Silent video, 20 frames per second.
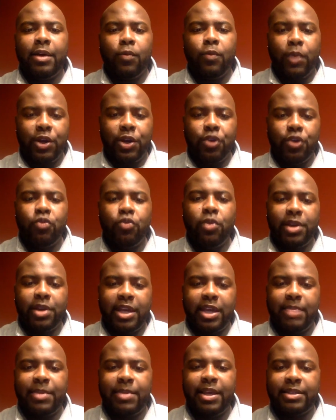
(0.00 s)
we do want to
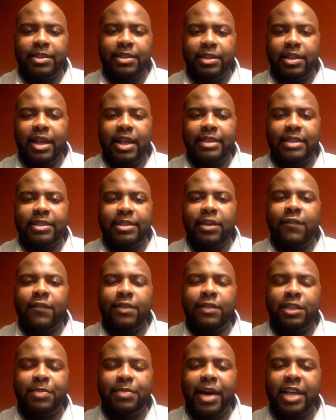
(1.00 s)
keep kids in class as often
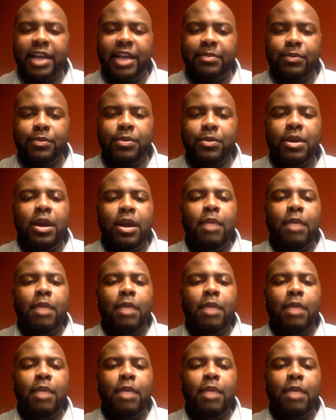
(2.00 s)
as possible.